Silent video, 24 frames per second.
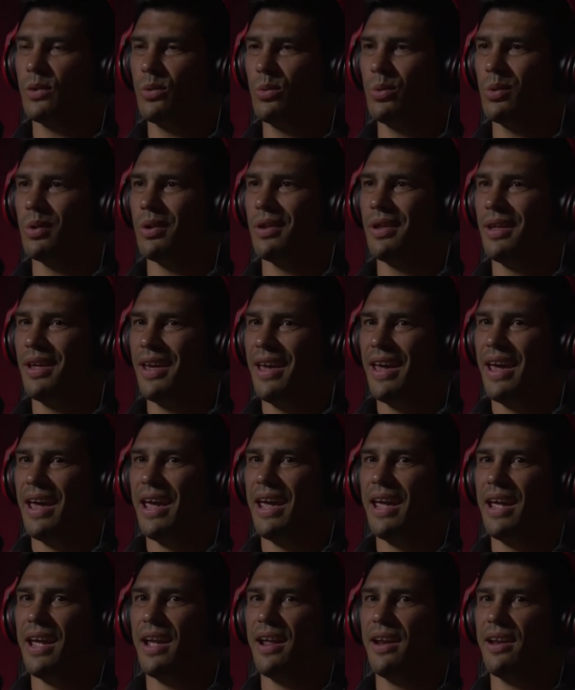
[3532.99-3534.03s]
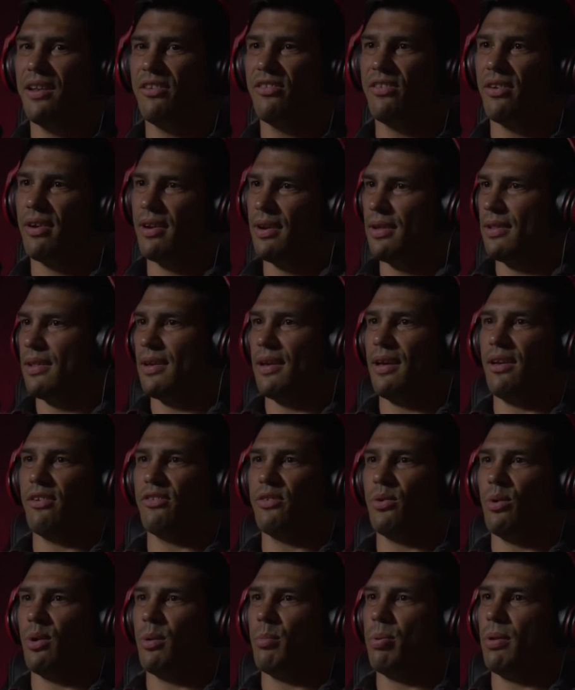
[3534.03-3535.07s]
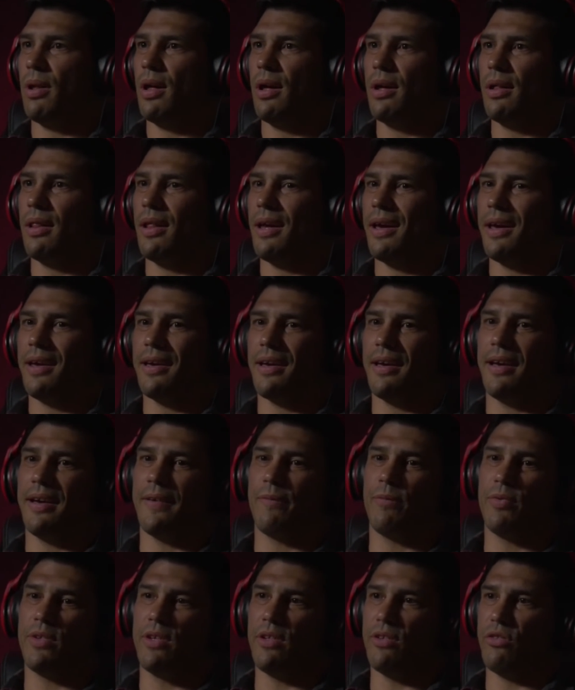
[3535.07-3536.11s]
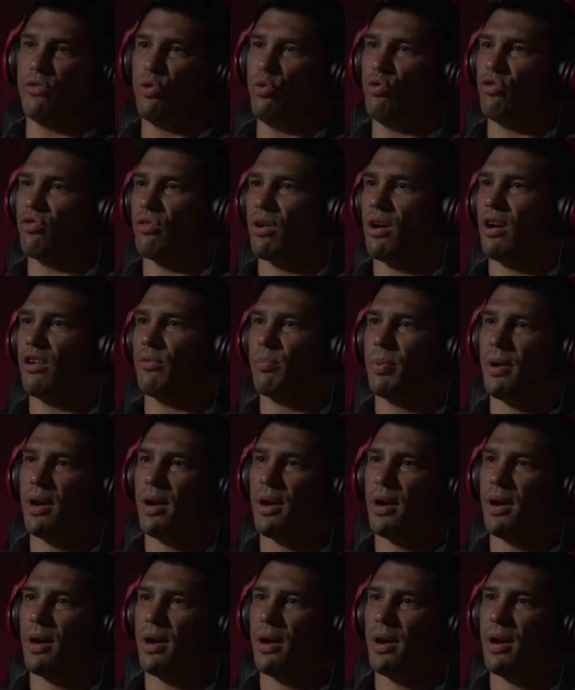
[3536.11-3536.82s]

Cool. And is there anything else you want to plug, like the Two Straws